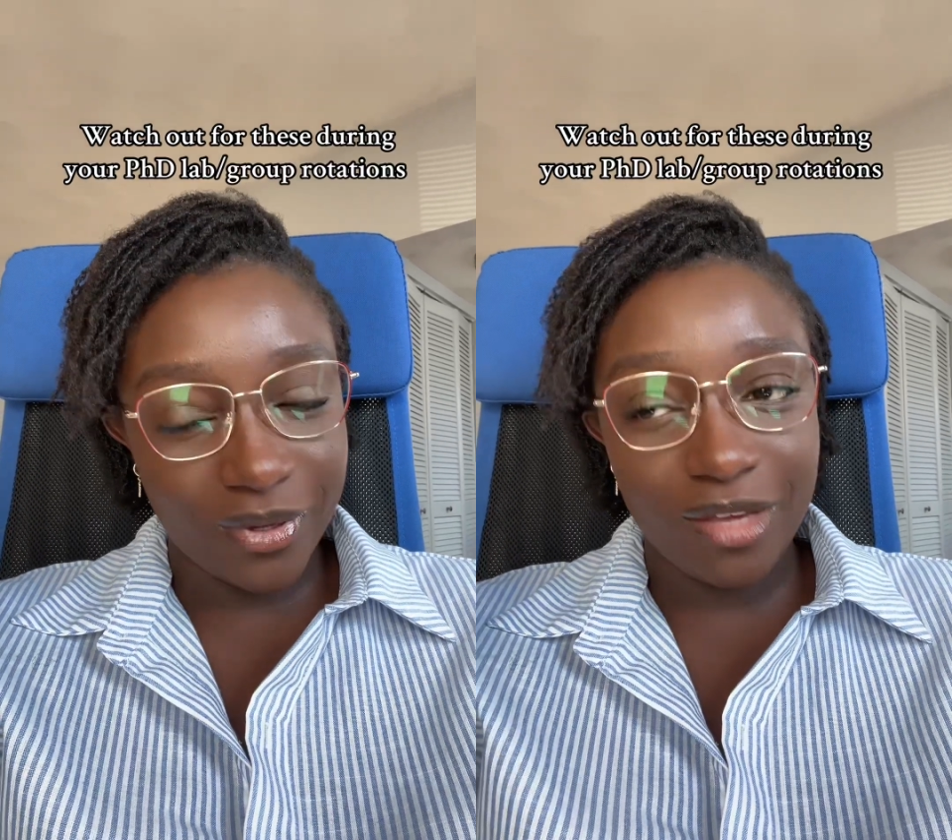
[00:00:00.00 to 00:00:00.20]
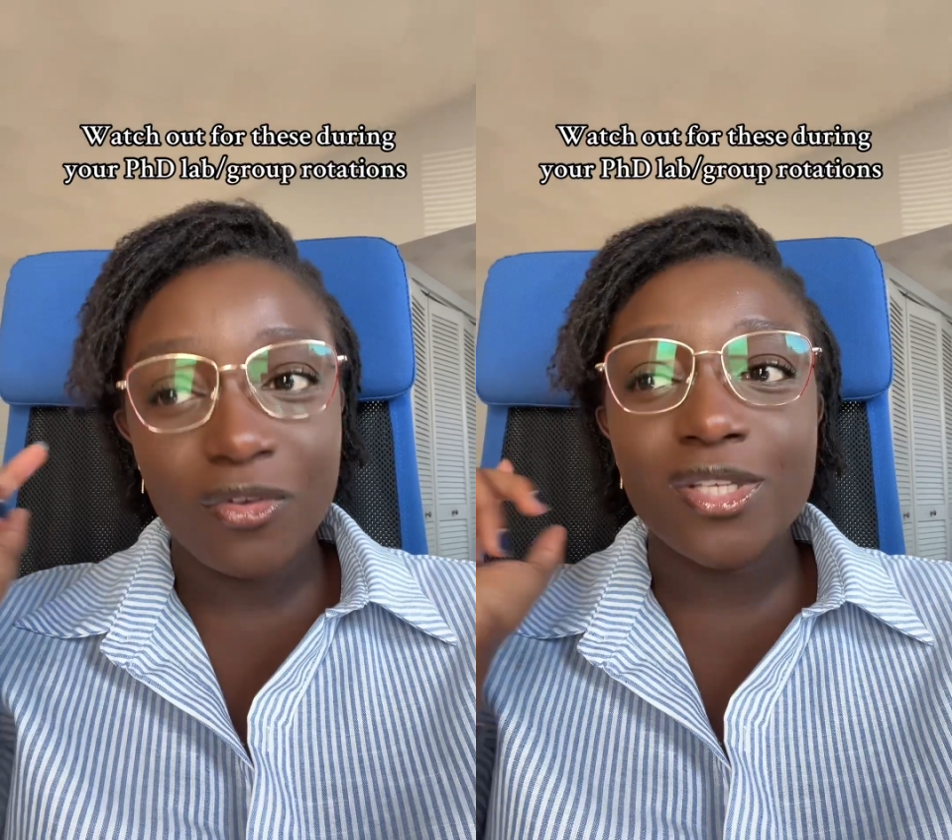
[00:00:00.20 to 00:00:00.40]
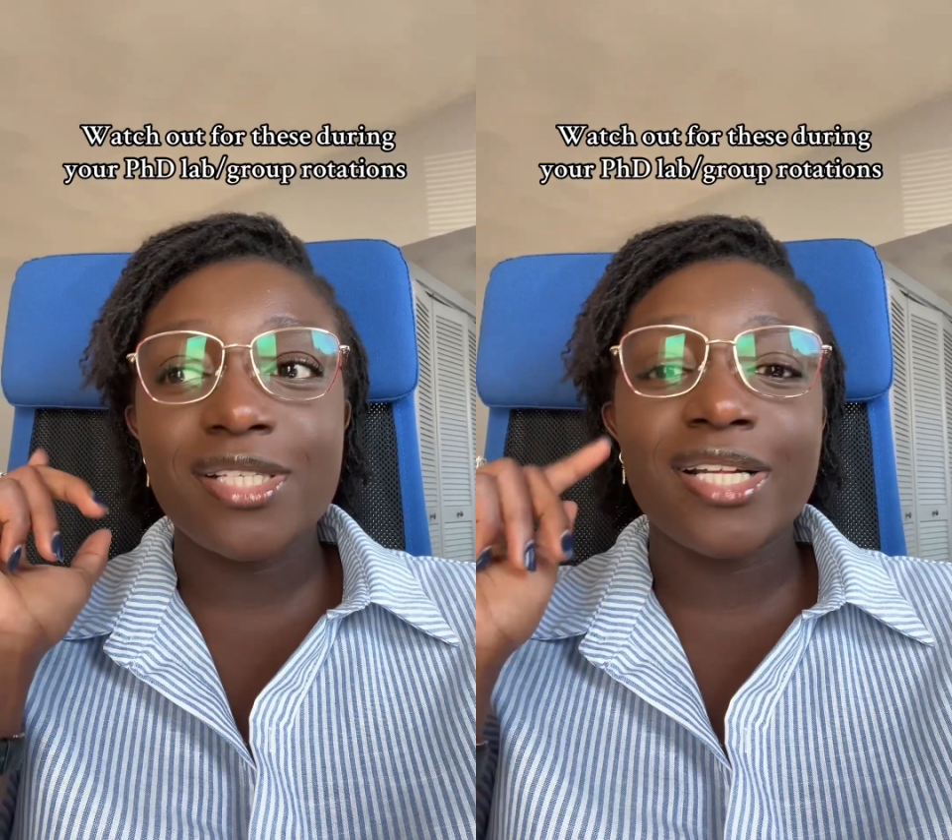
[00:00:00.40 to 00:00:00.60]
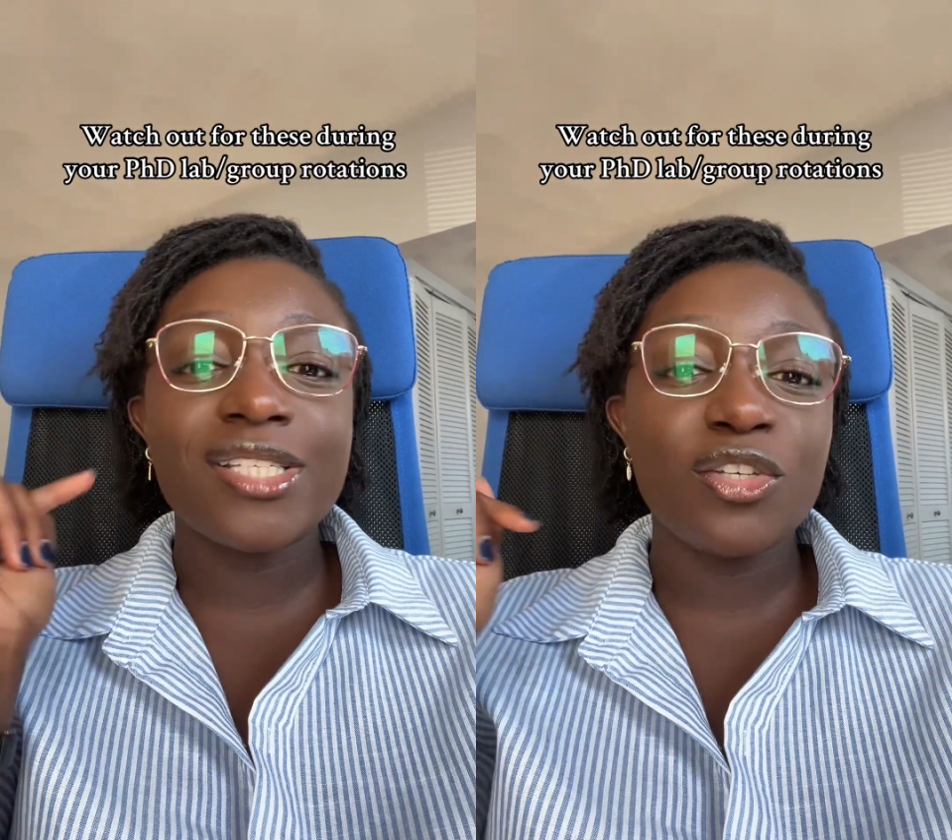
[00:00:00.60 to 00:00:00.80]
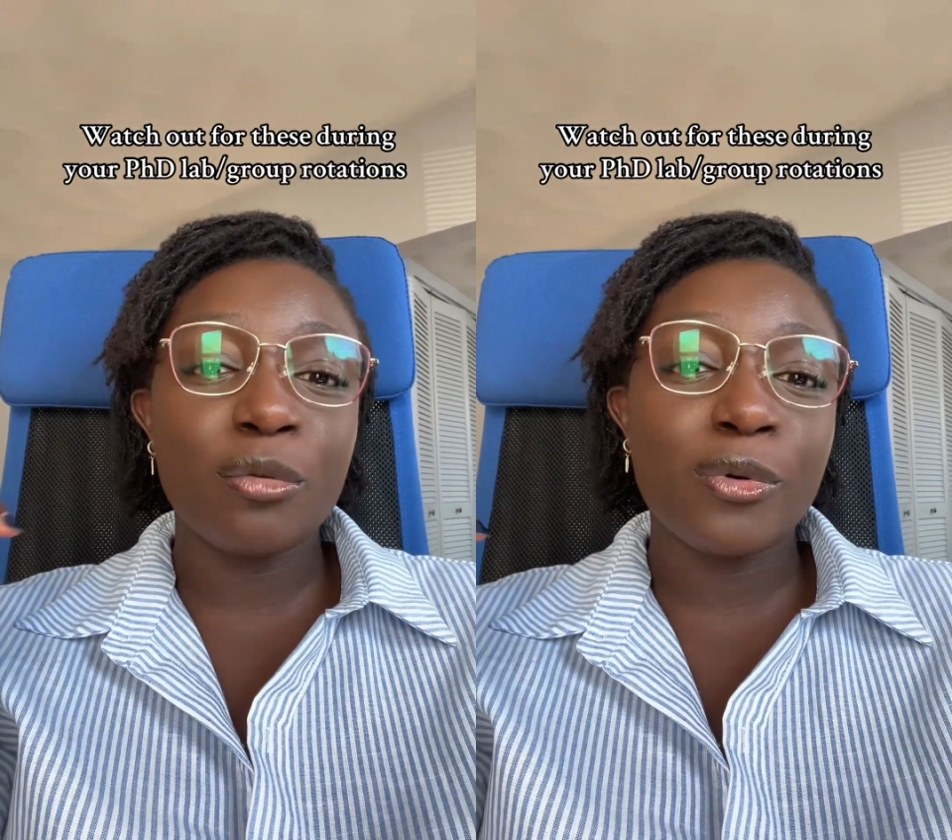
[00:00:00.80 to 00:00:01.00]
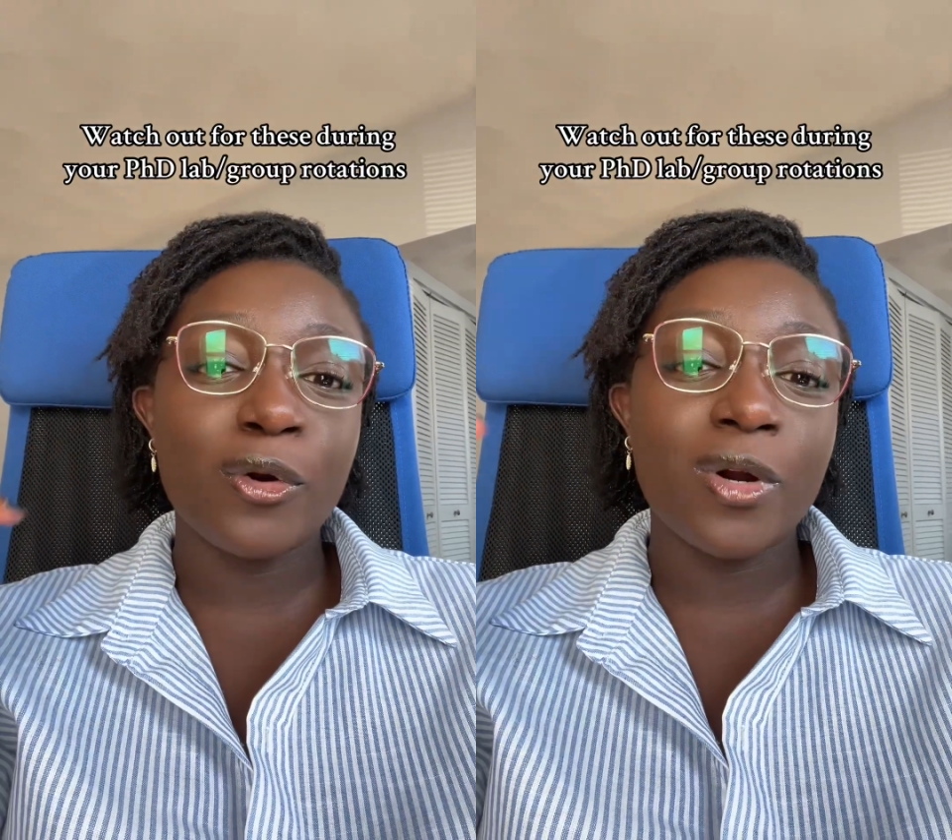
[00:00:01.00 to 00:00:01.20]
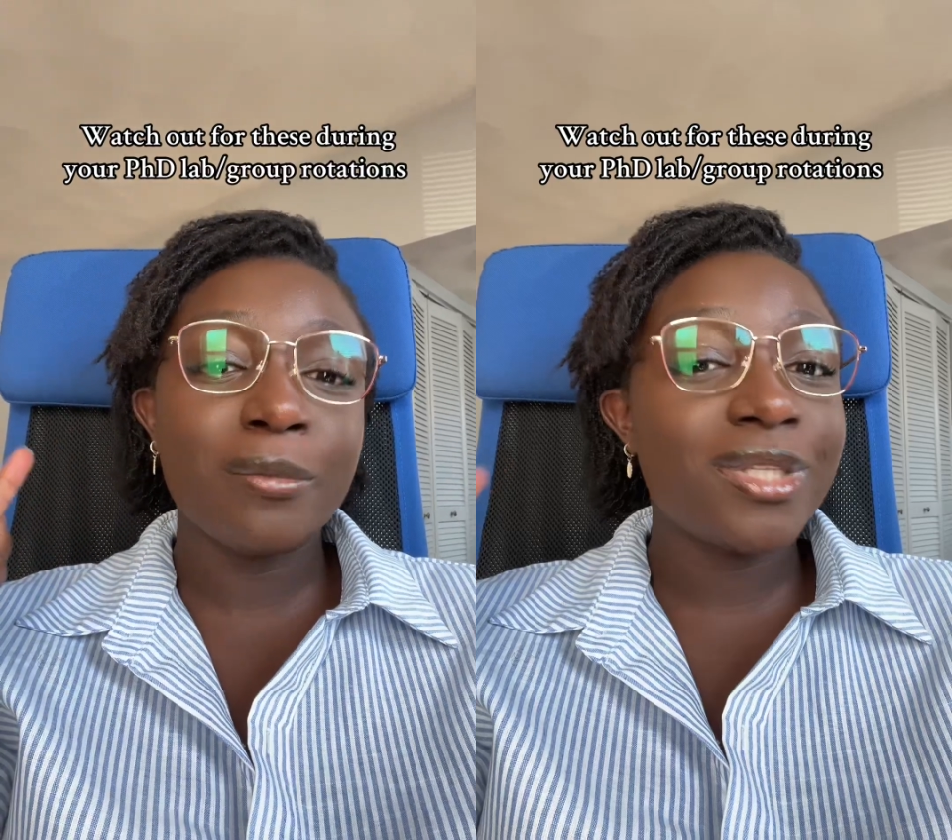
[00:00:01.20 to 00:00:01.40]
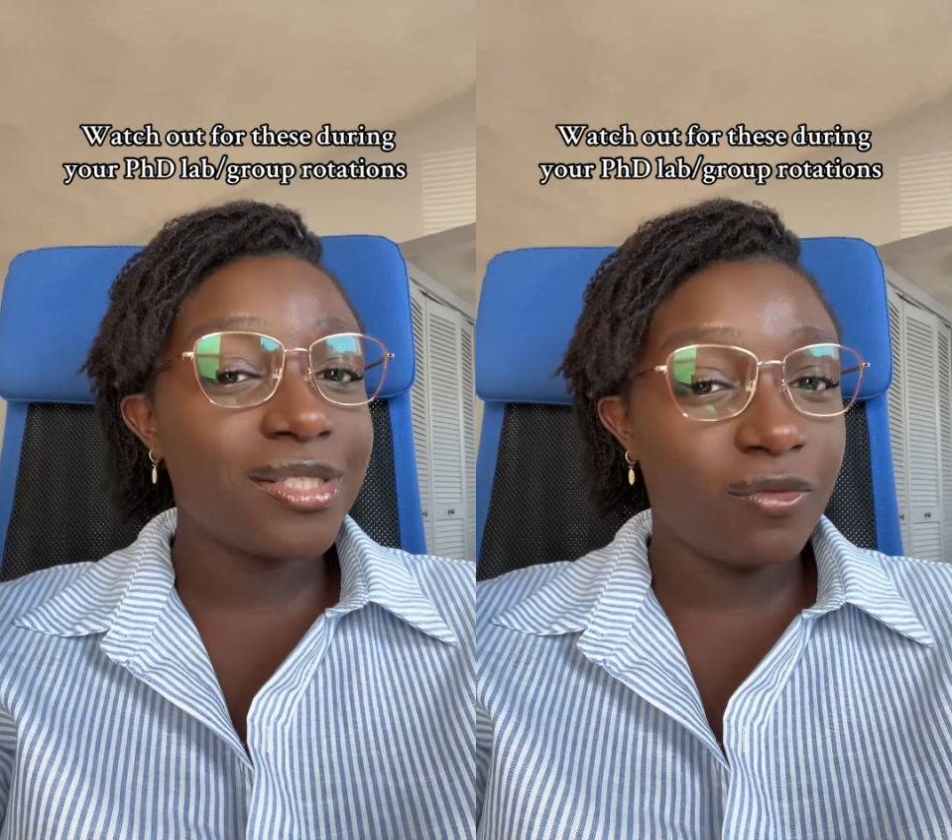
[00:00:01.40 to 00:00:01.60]
If you're starting your
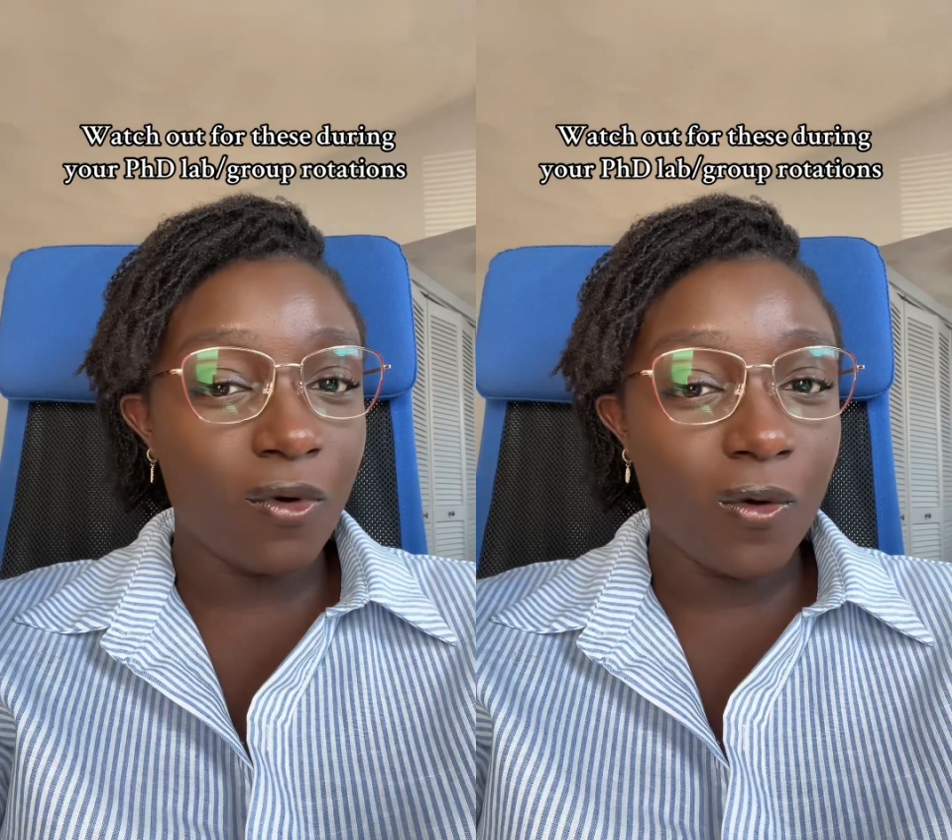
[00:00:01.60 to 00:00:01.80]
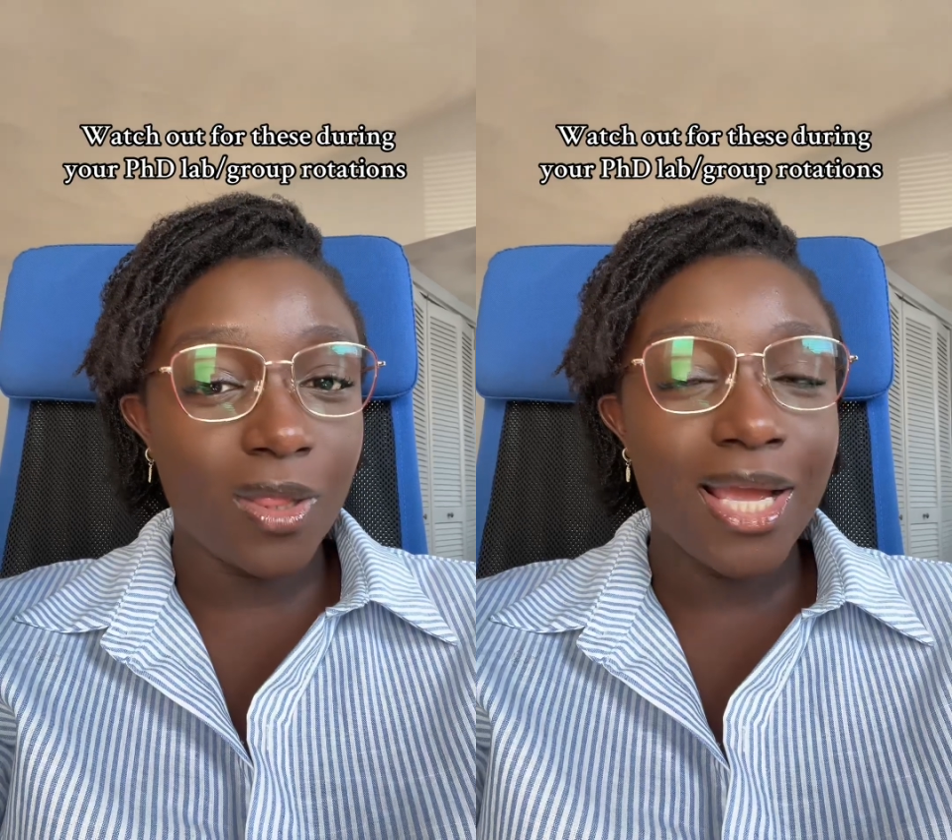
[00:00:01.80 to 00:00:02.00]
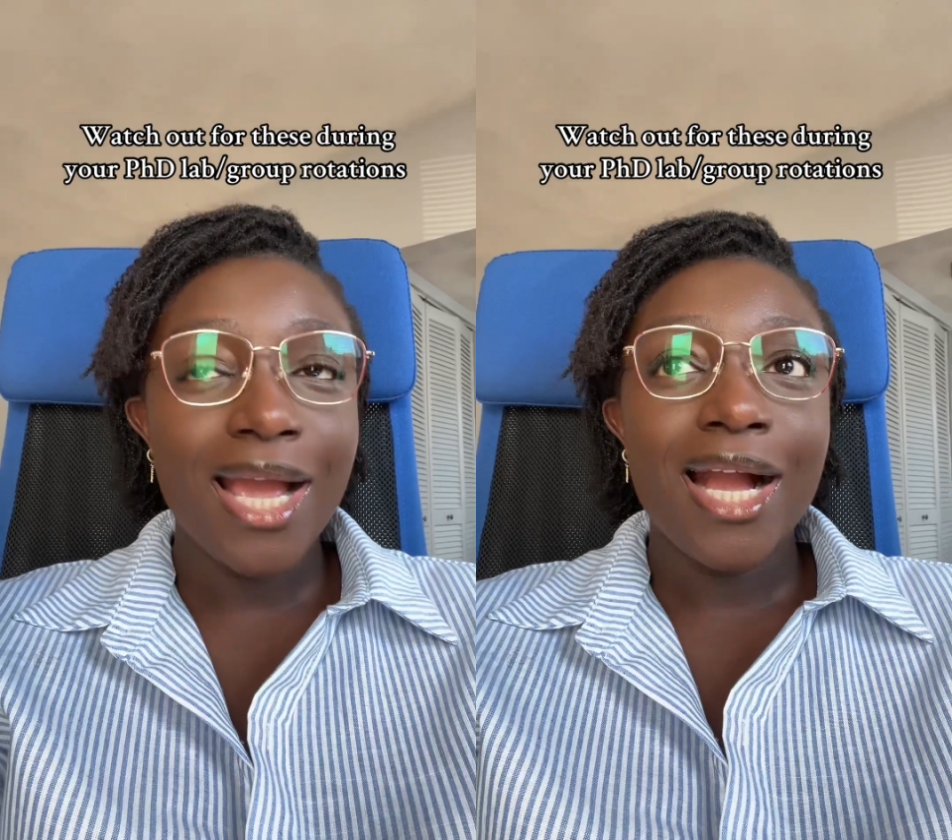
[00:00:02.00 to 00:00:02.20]
program this fall